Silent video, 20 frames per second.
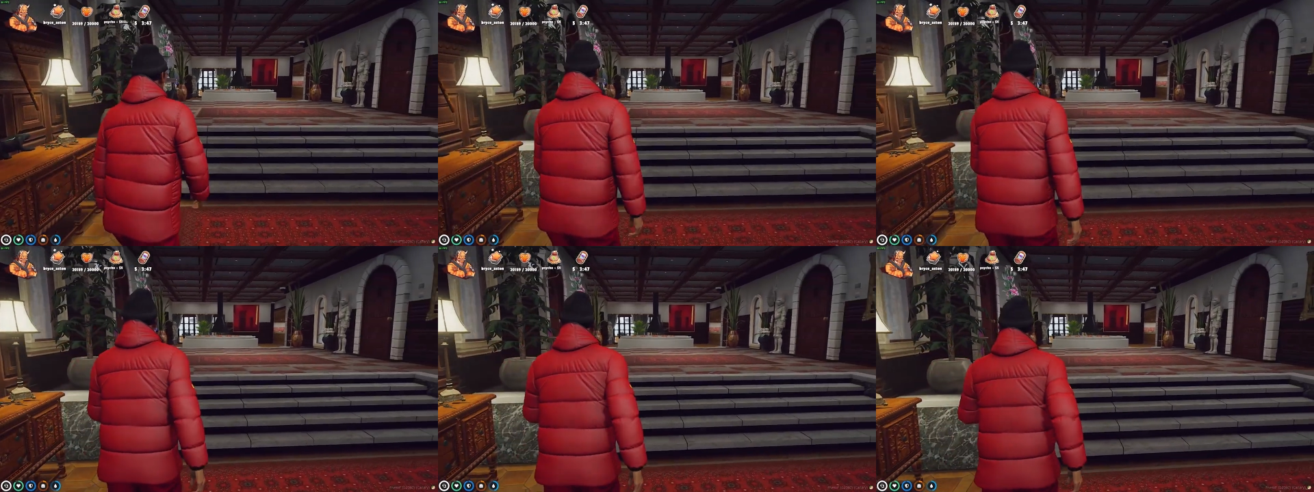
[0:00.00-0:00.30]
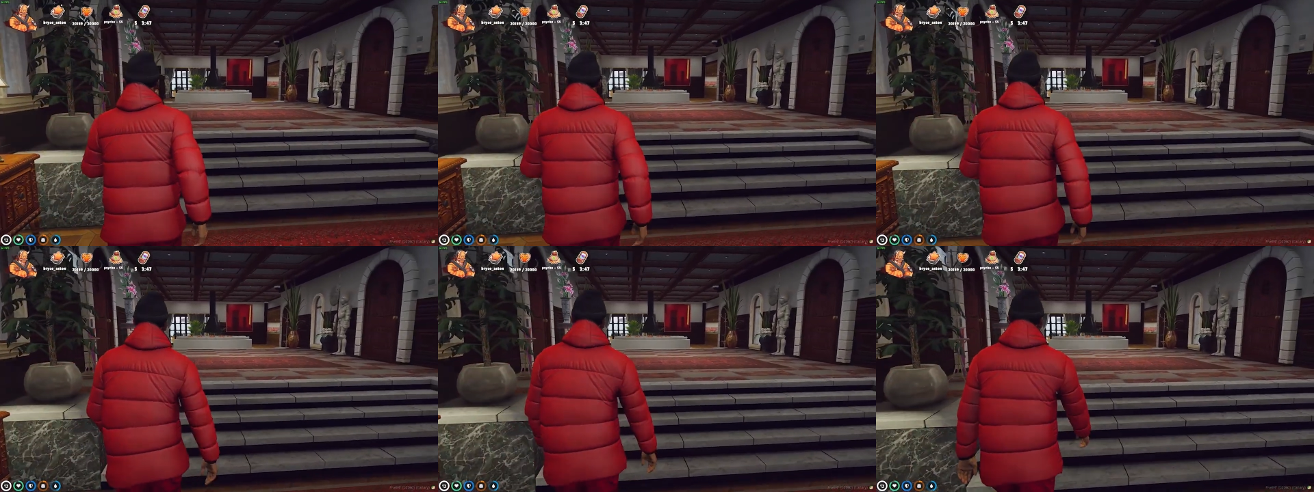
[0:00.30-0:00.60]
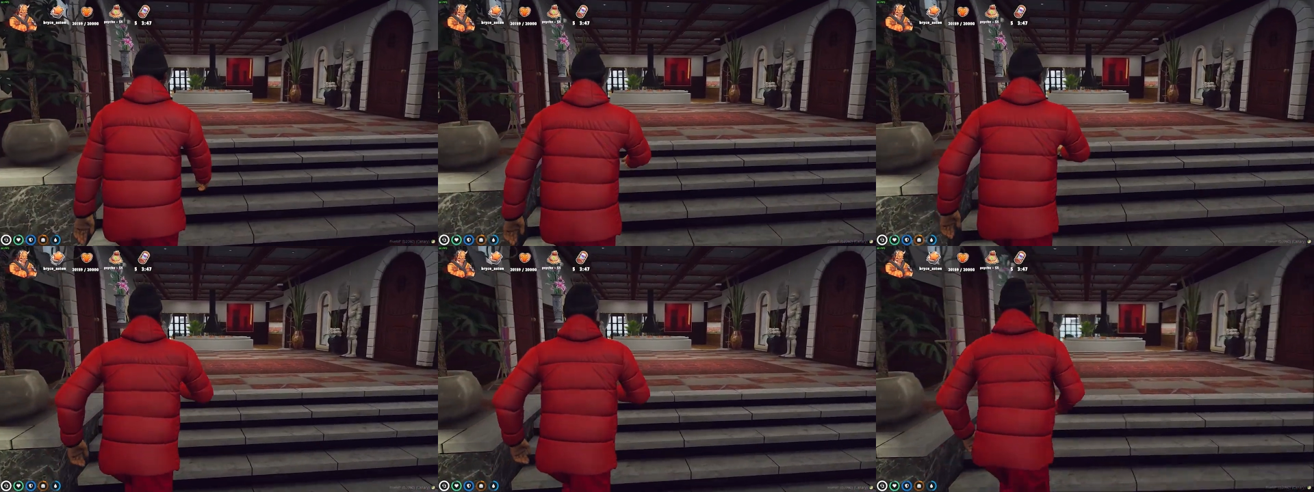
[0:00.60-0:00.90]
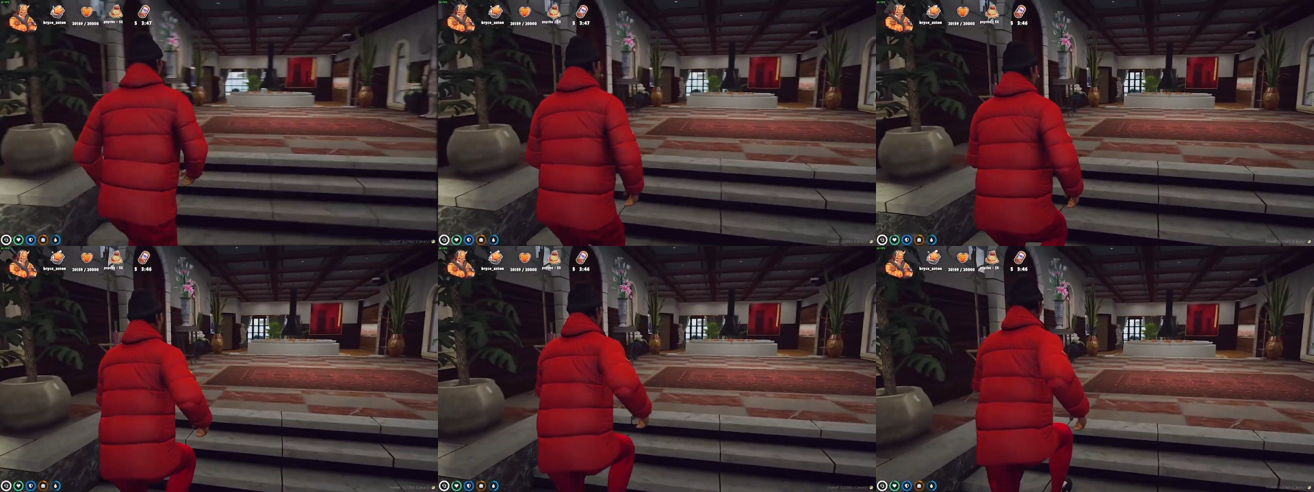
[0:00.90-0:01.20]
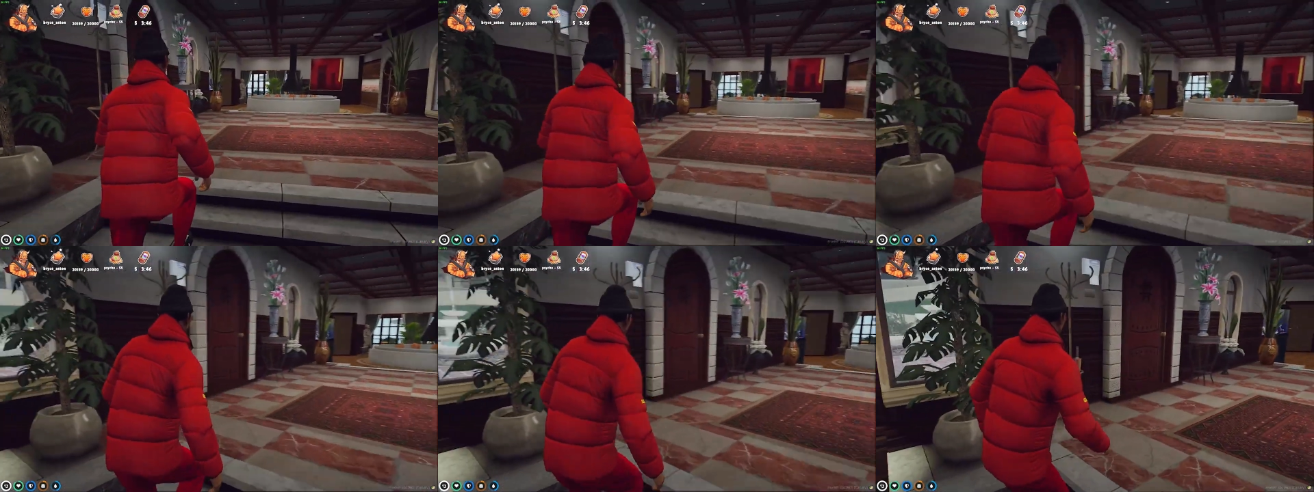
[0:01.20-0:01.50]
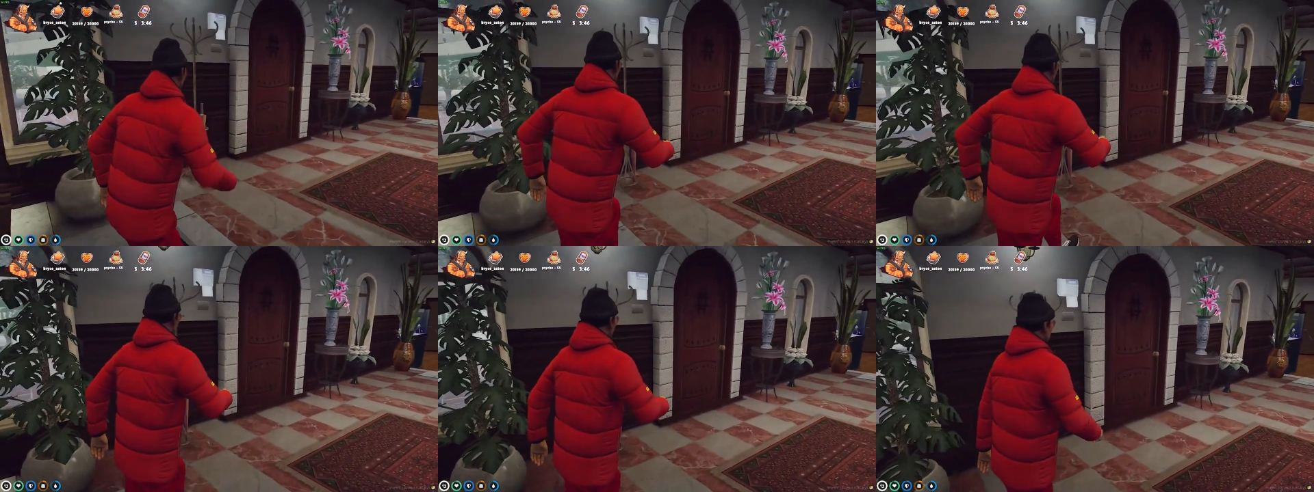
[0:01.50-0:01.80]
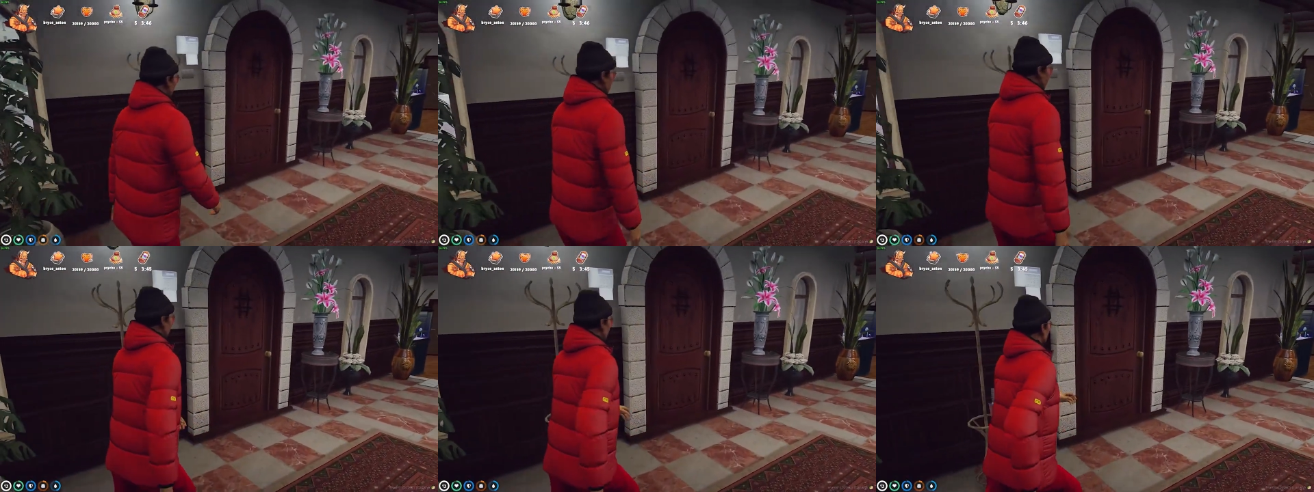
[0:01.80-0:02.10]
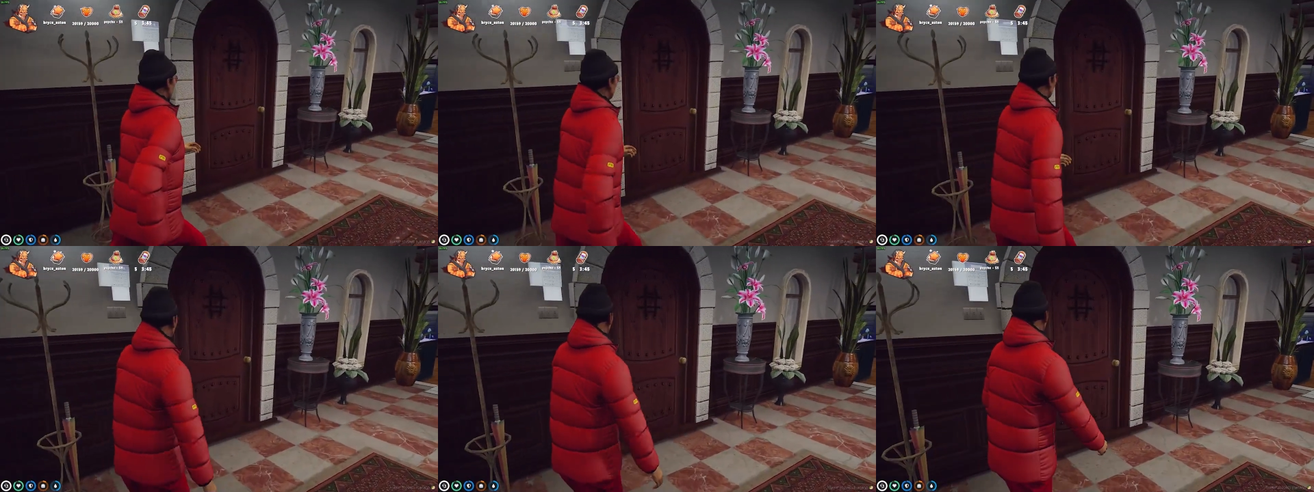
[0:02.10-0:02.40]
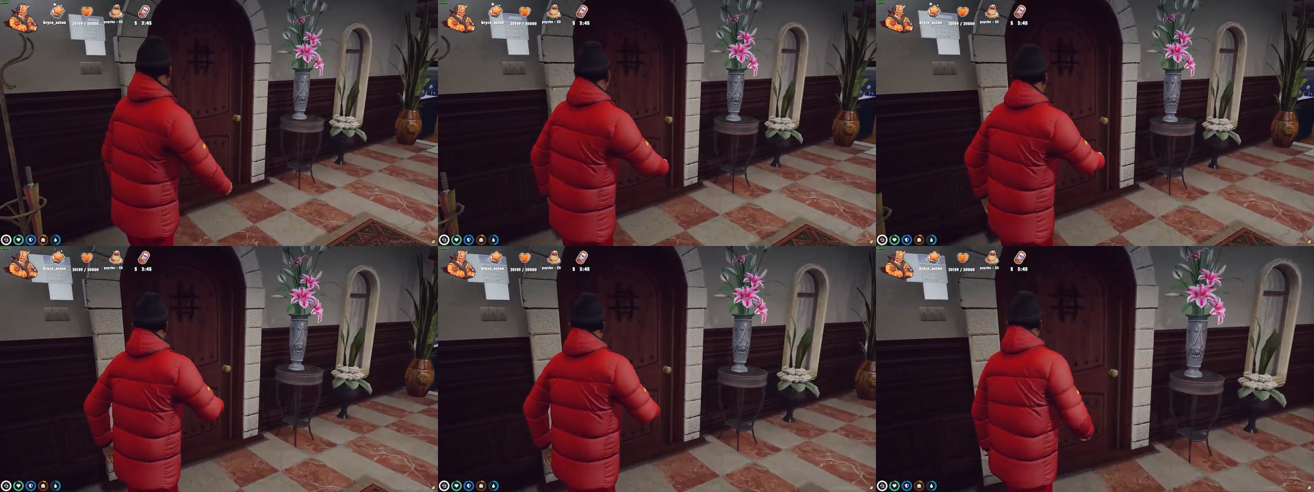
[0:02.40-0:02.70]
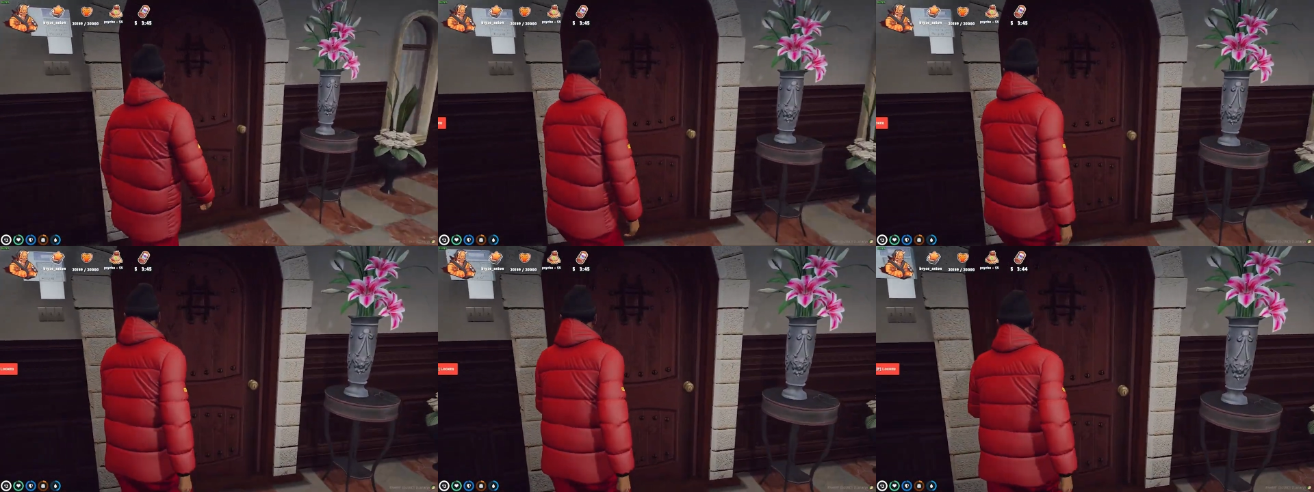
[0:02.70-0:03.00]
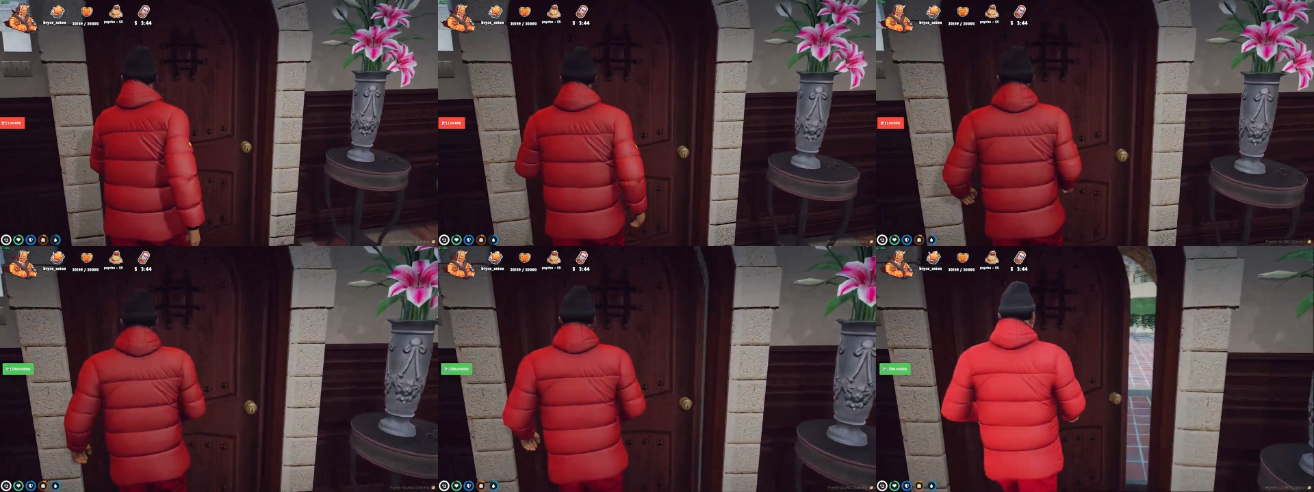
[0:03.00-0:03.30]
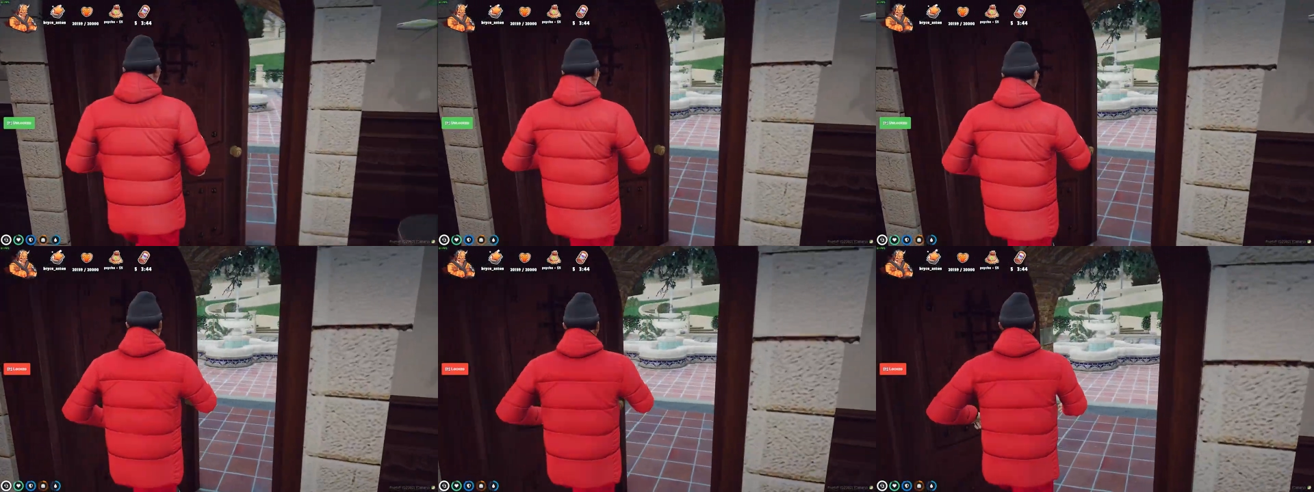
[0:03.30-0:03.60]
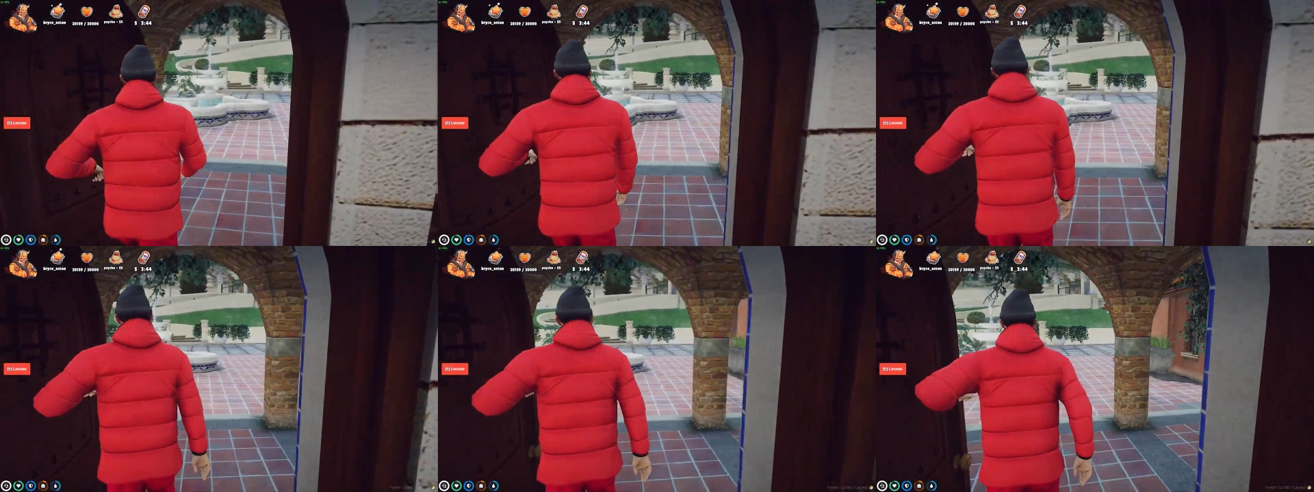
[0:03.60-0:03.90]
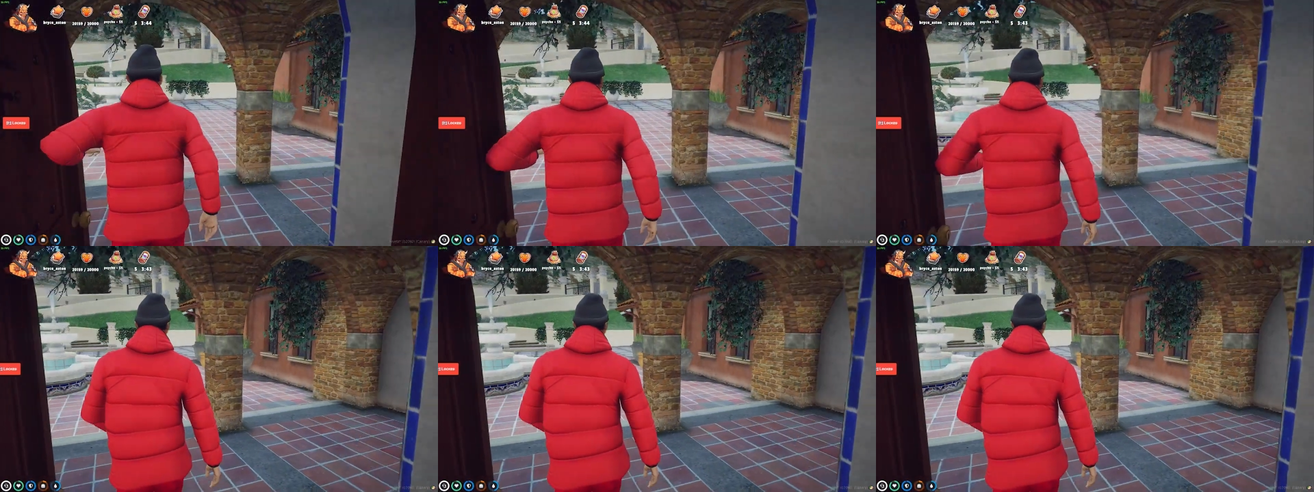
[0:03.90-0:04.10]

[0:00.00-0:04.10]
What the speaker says: [unreadable: no face in view]